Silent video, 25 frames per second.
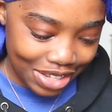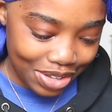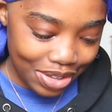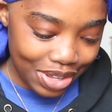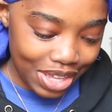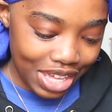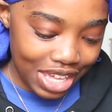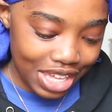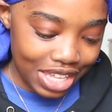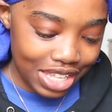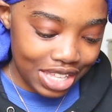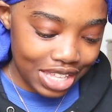
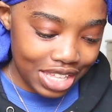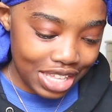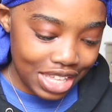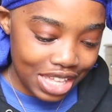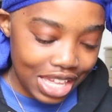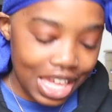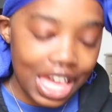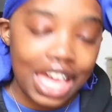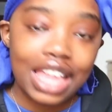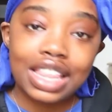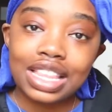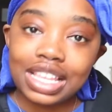Okay,
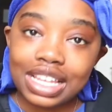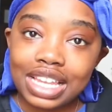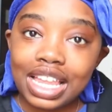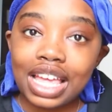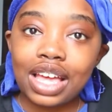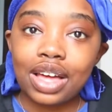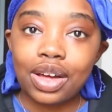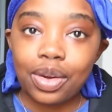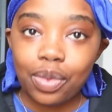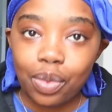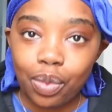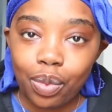and then
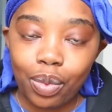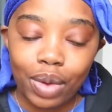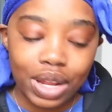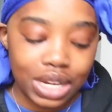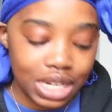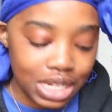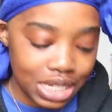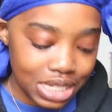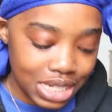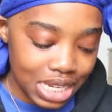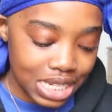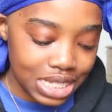like
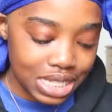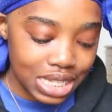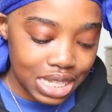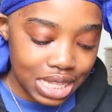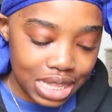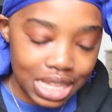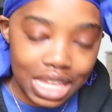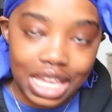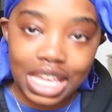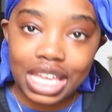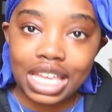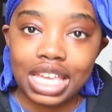when it does the
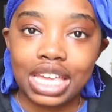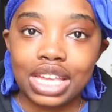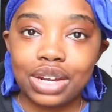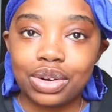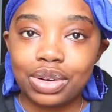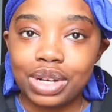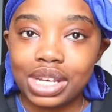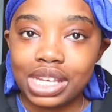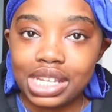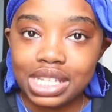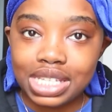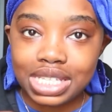thing,
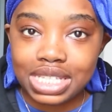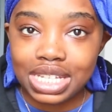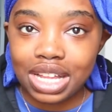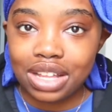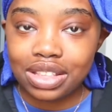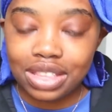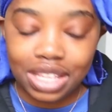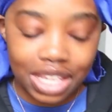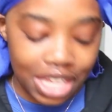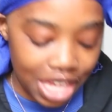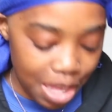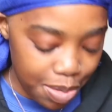it'll list
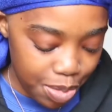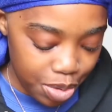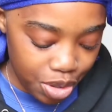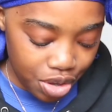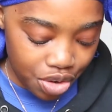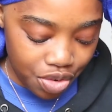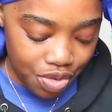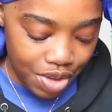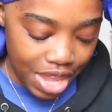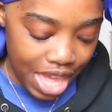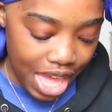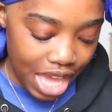out the
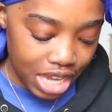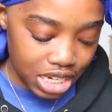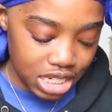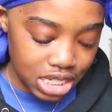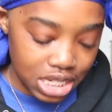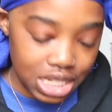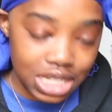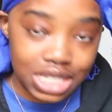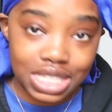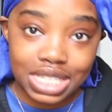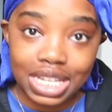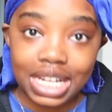chemical
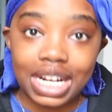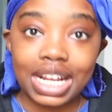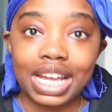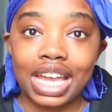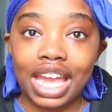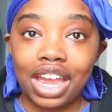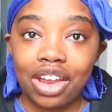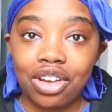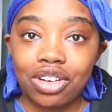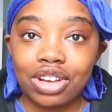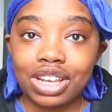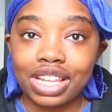reactions that are
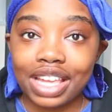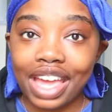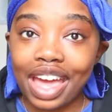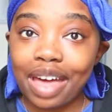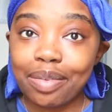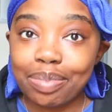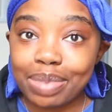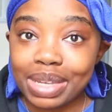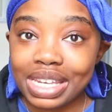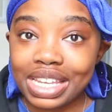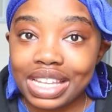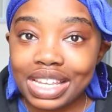currently
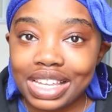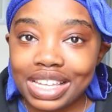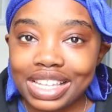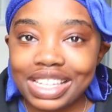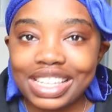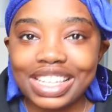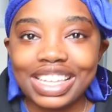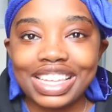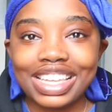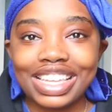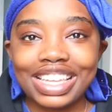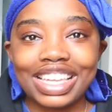happening.
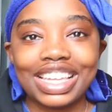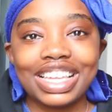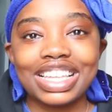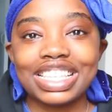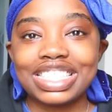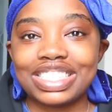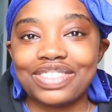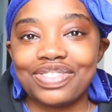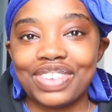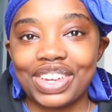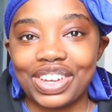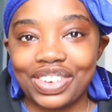
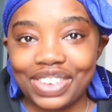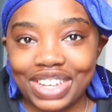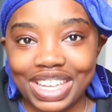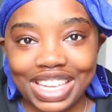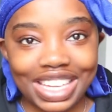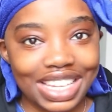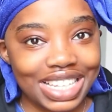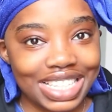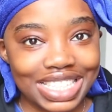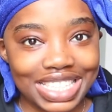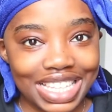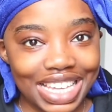It's very
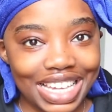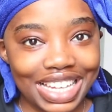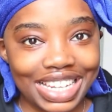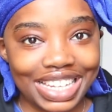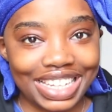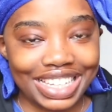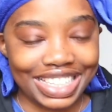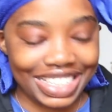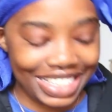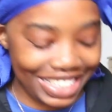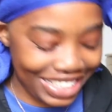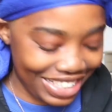
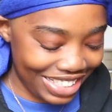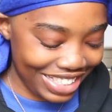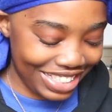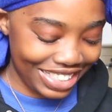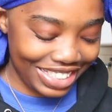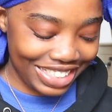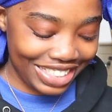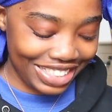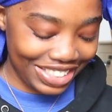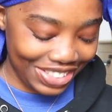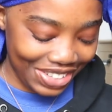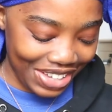exciting.
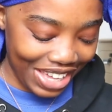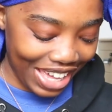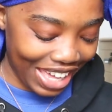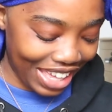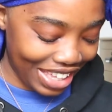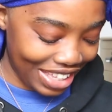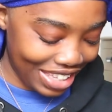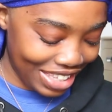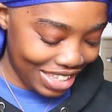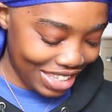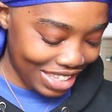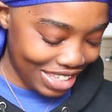So
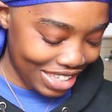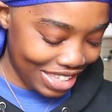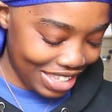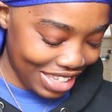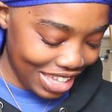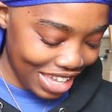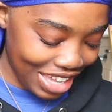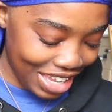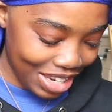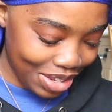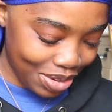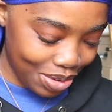yeah,
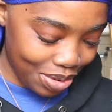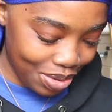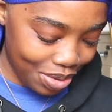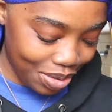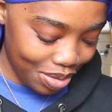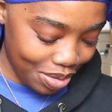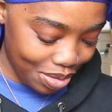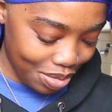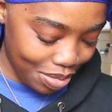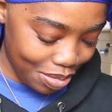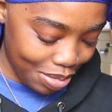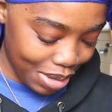anyway,
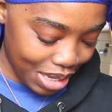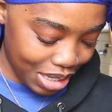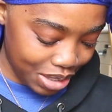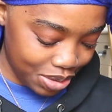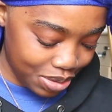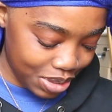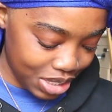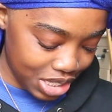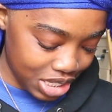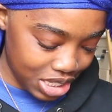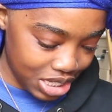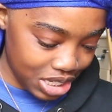back
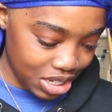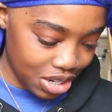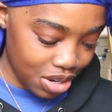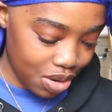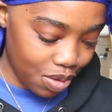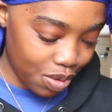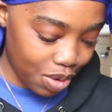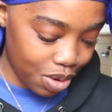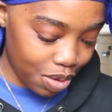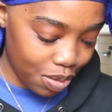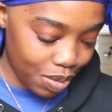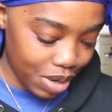to
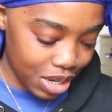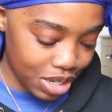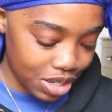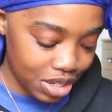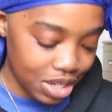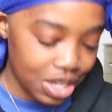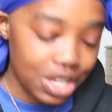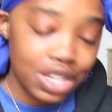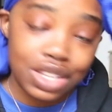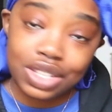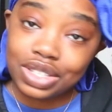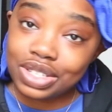Engineering 101.
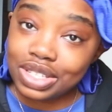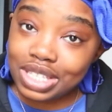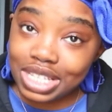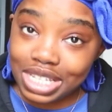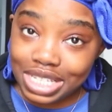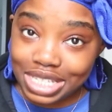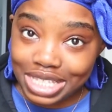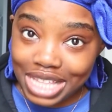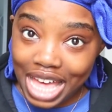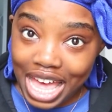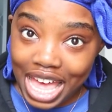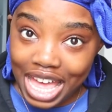So
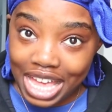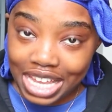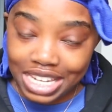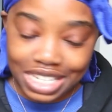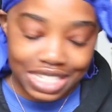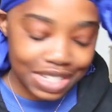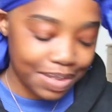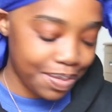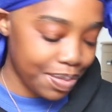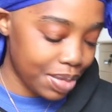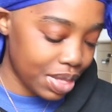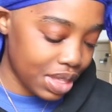there's
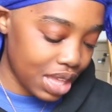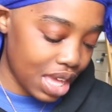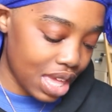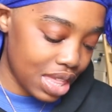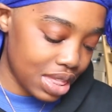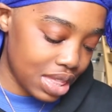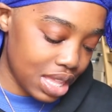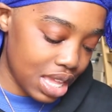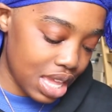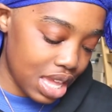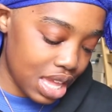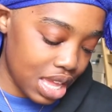that,
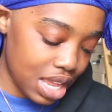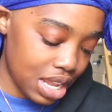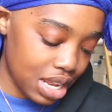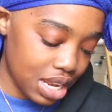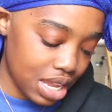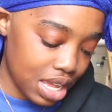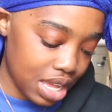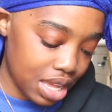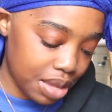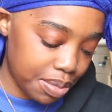and then